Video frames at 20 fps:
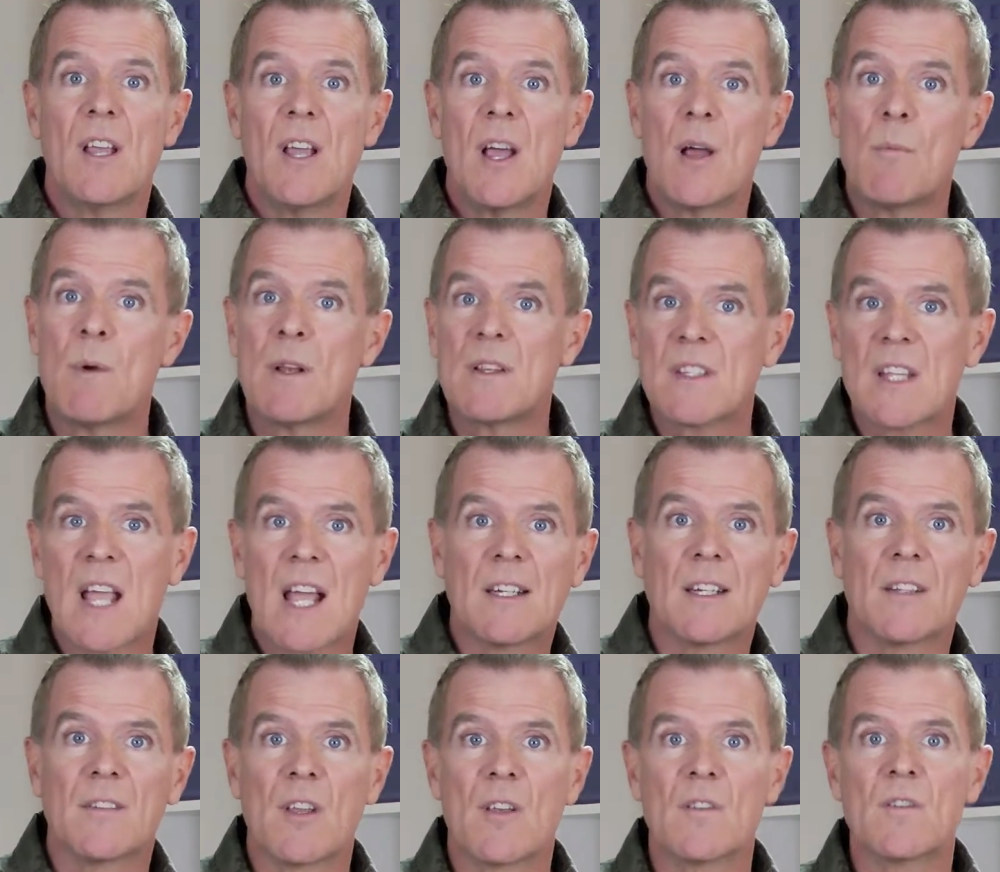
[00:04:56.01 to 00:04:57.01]
And once
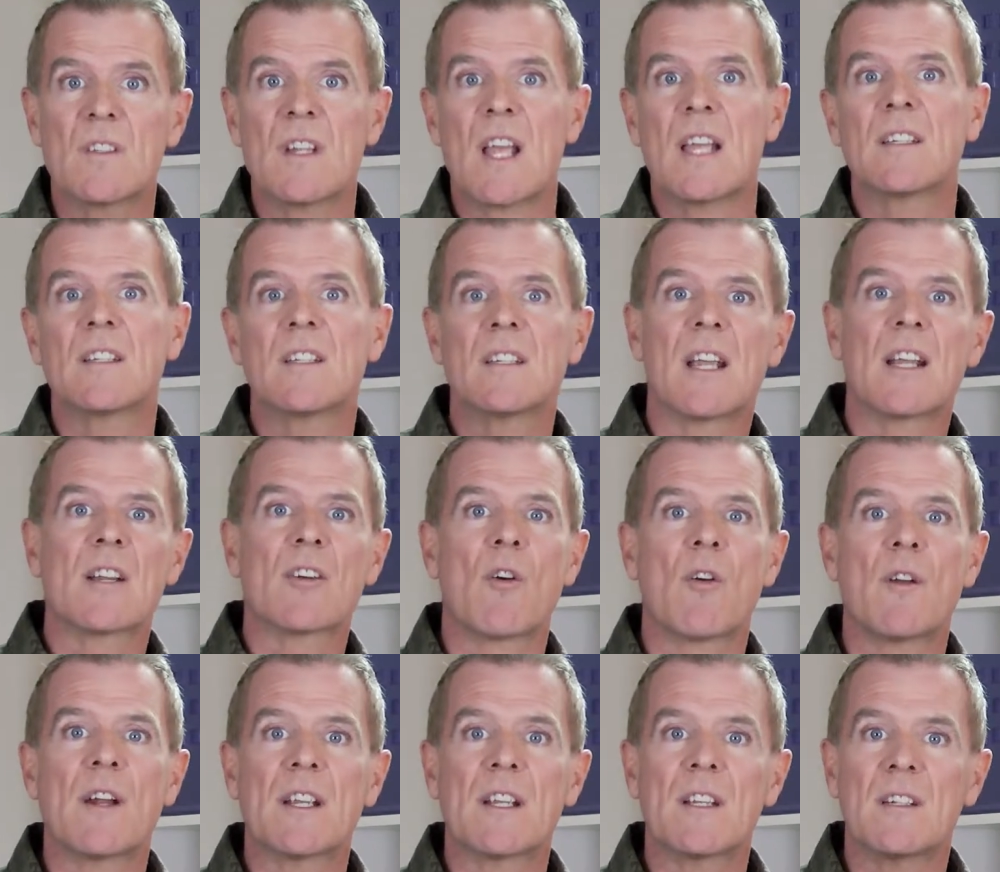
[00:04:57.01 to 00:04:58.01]
added, those day-to-day
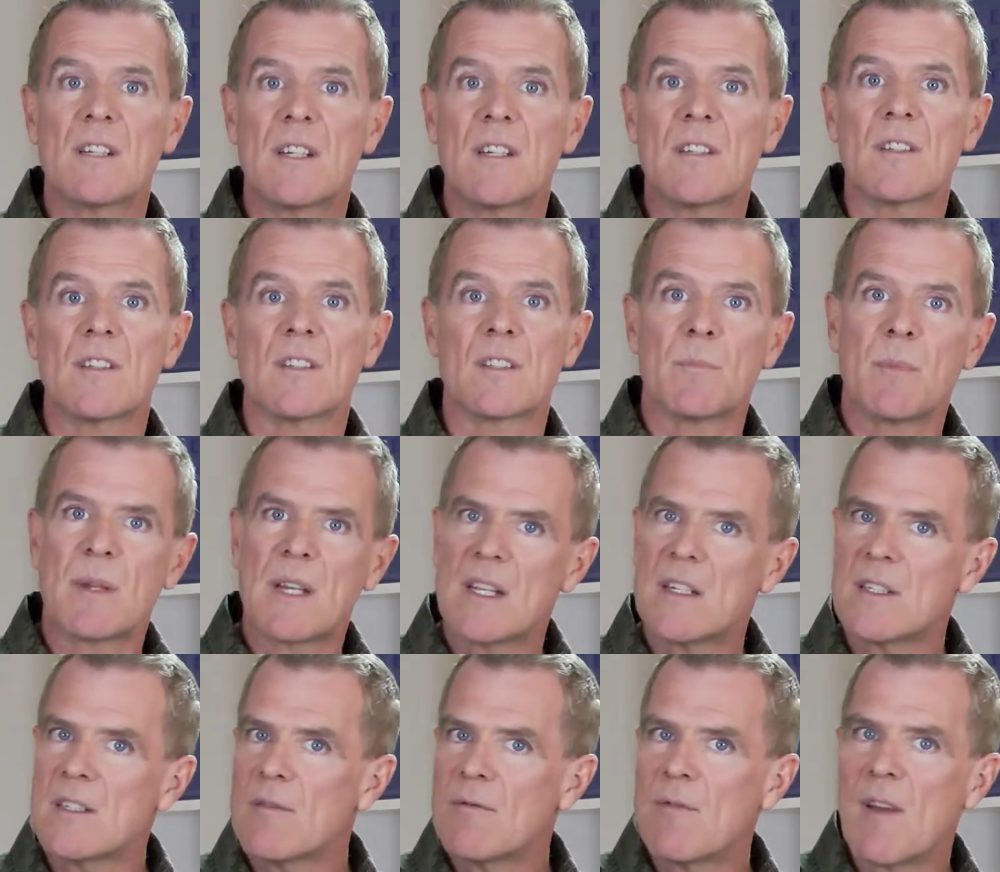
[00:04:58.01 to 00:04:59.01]
chronic conditions begin
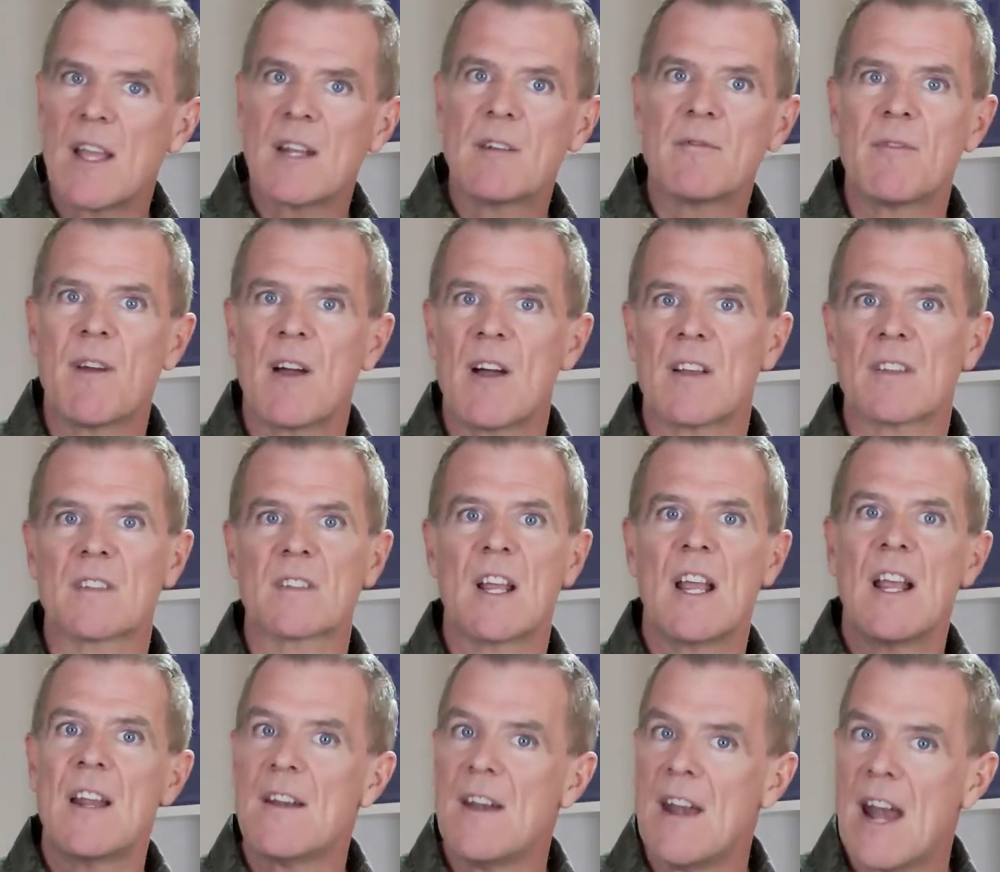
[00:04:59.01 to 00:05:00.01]
to fade fast
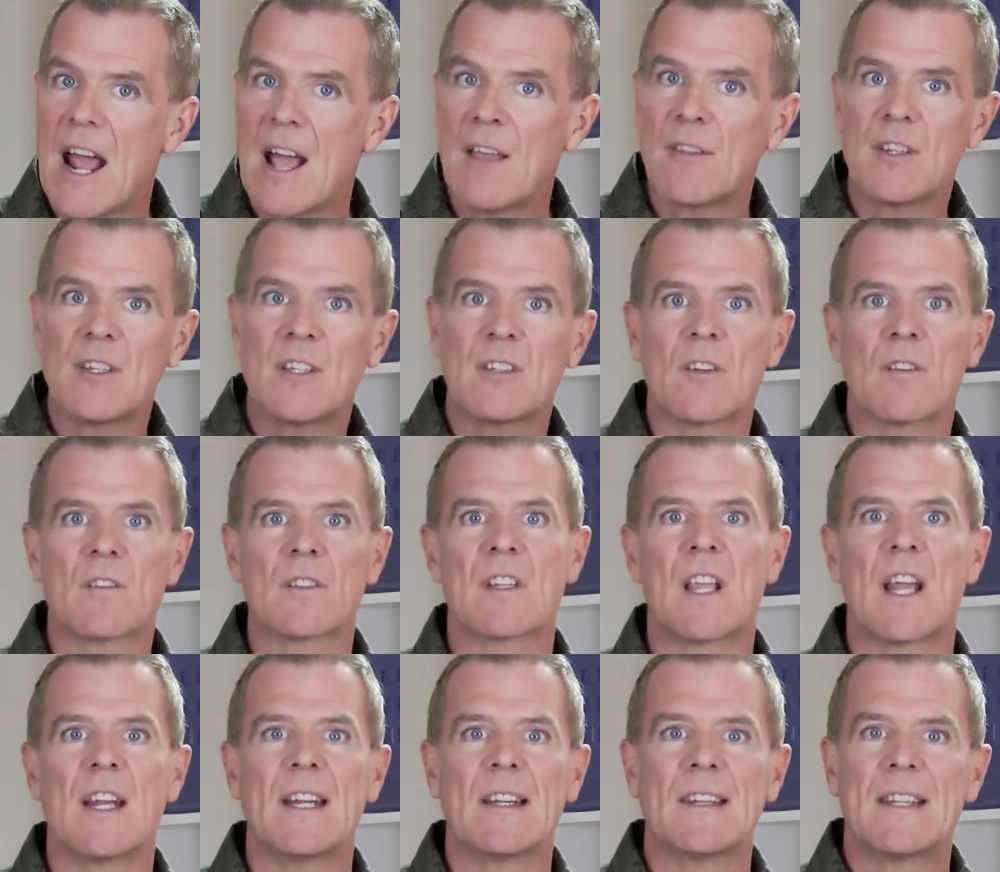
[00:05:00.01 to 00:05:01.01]
now that your dog's
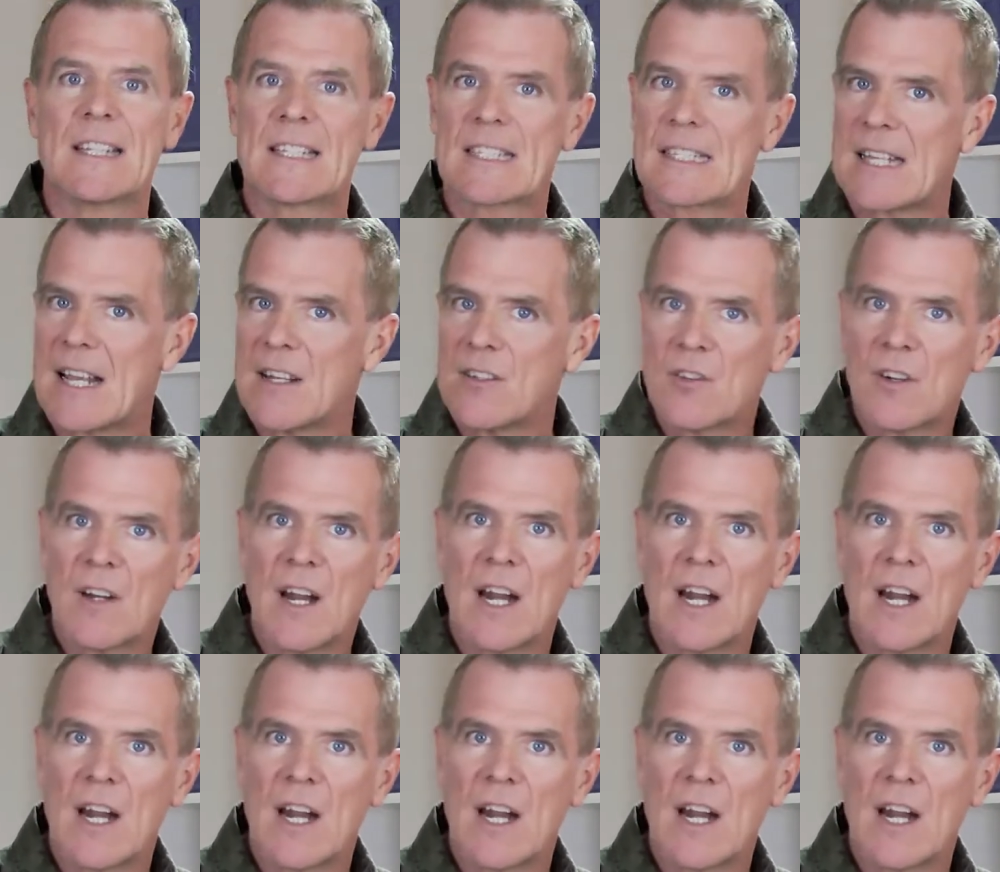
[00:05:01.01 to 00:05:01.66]
getting the essential